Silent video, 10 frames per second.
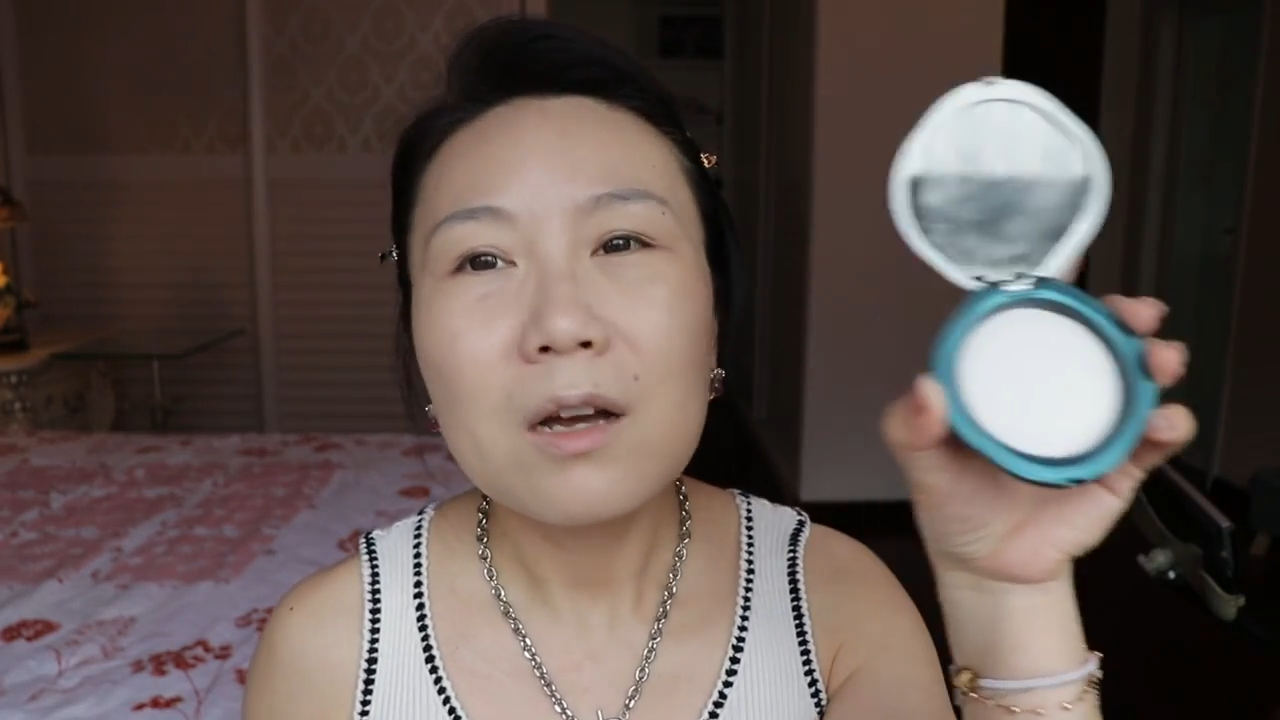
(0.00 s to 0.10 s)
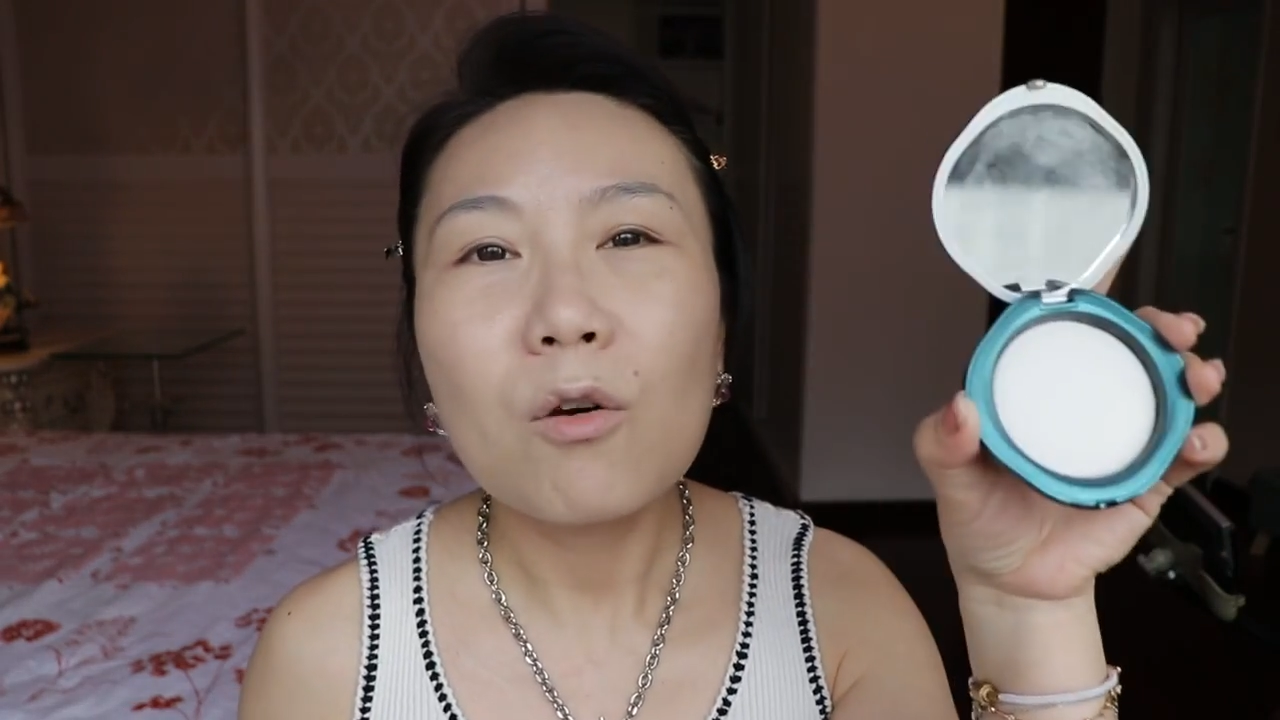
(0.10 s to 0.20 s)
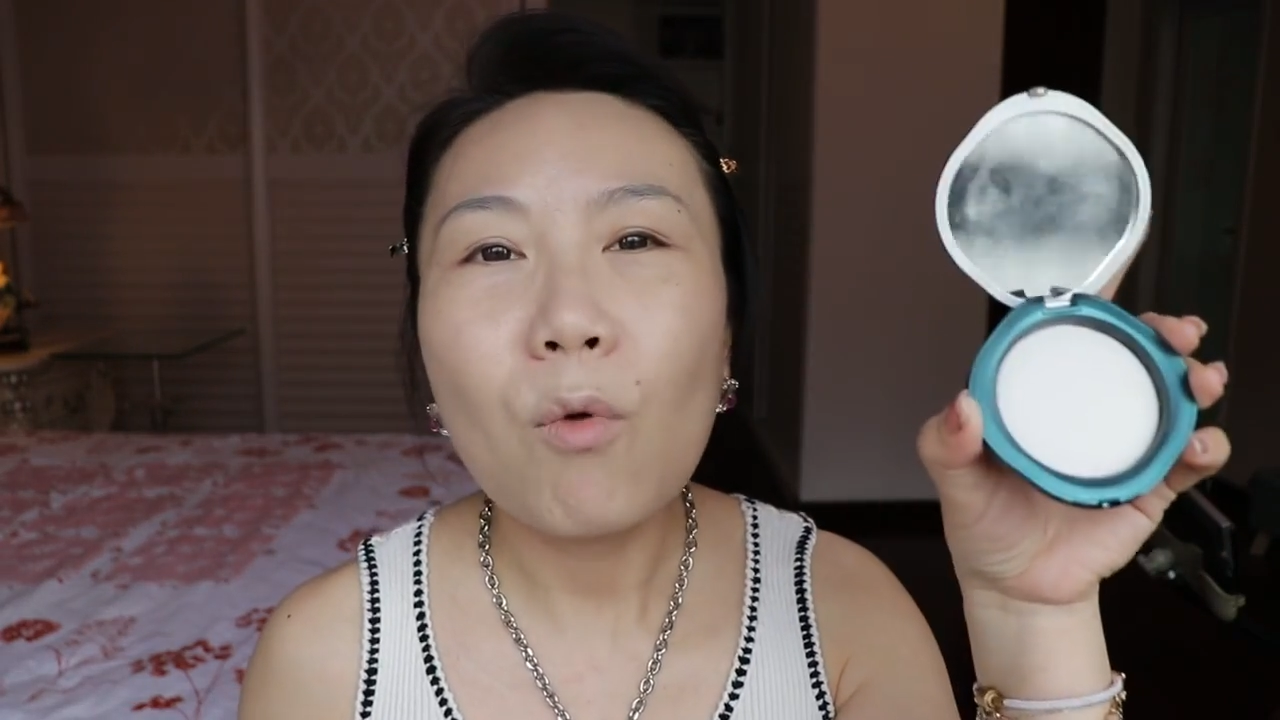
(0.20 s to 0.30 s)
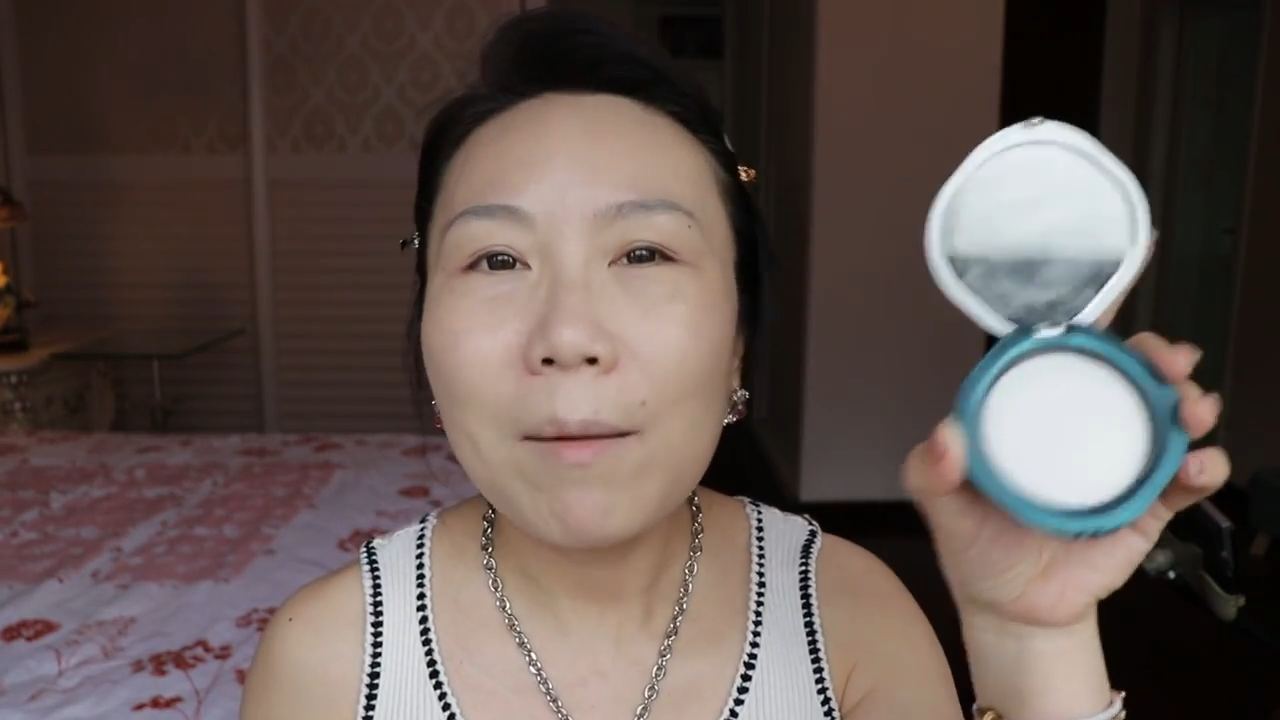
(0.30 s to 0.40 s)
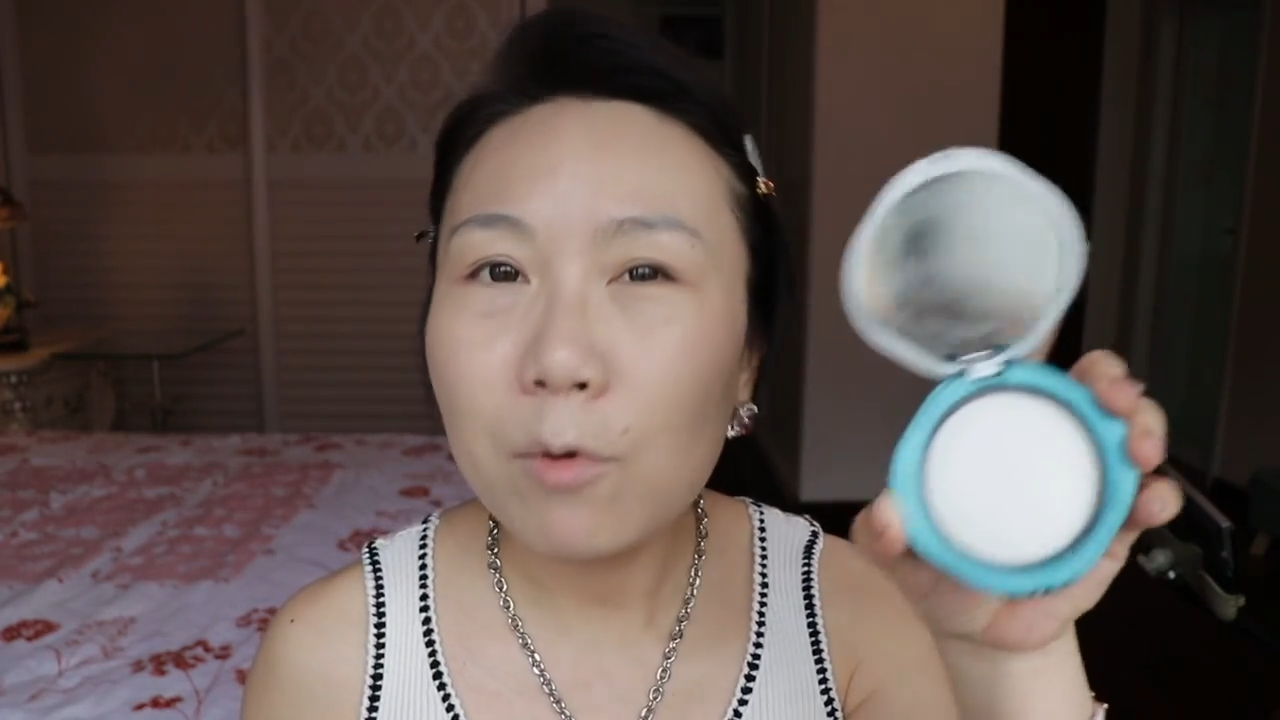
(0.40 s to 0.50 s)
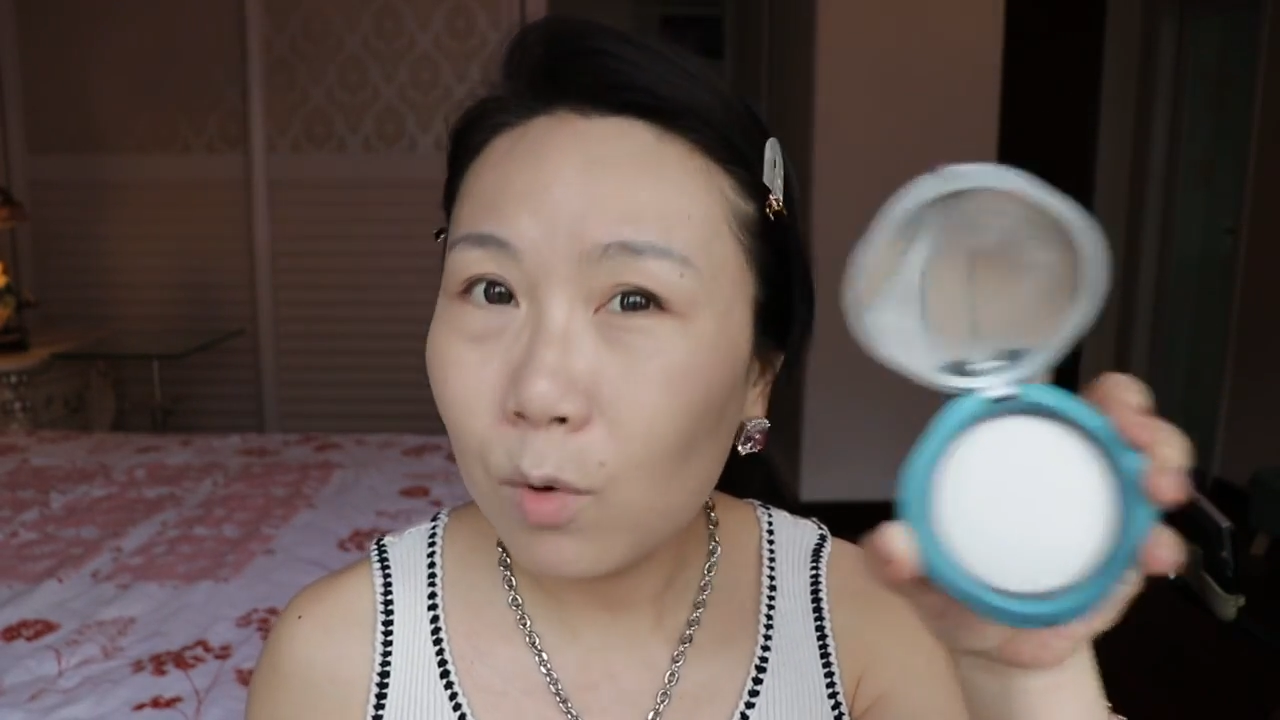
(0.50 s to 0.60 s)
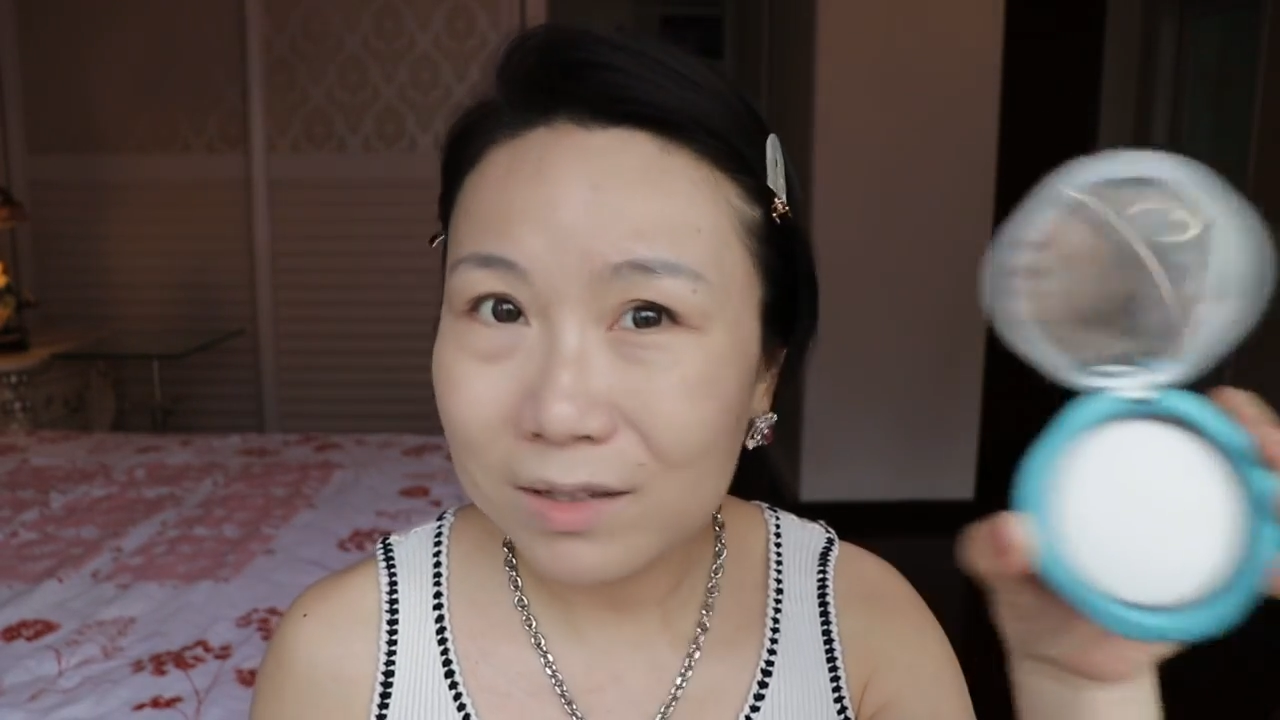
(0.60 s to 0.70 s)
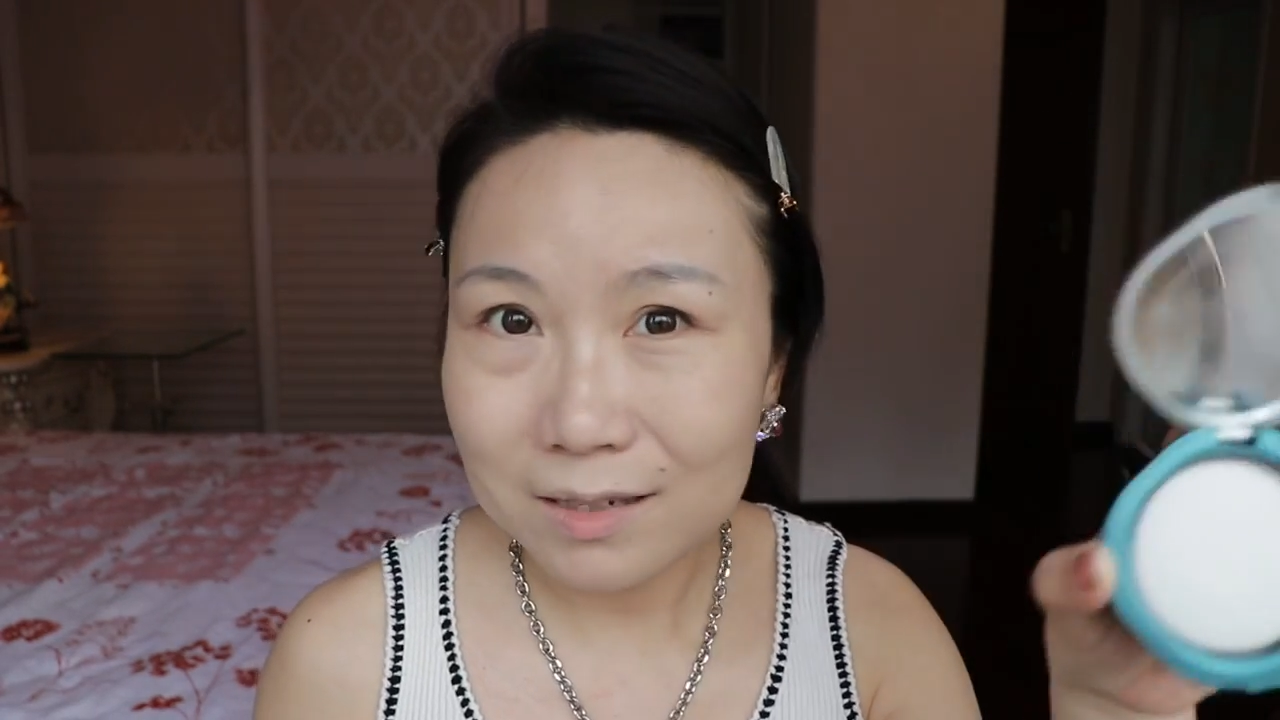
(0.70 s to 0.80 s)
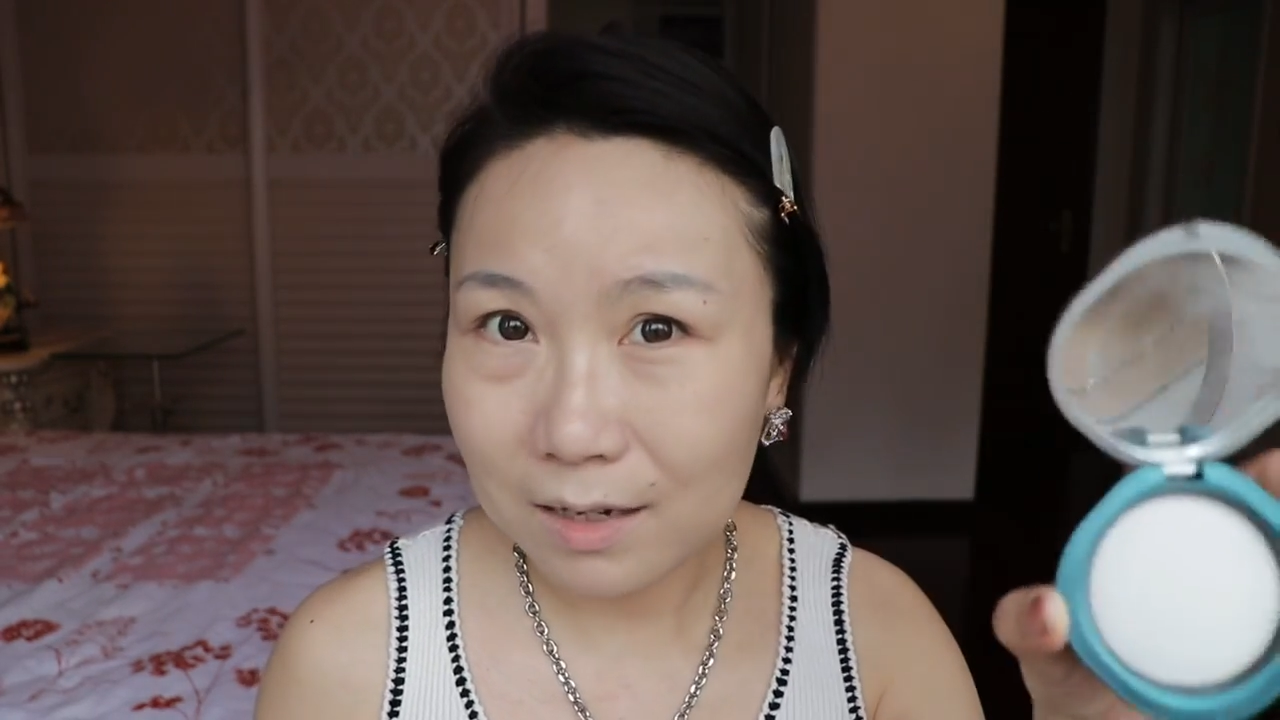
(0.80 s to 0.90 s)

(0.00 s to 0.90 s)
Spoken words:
grab what is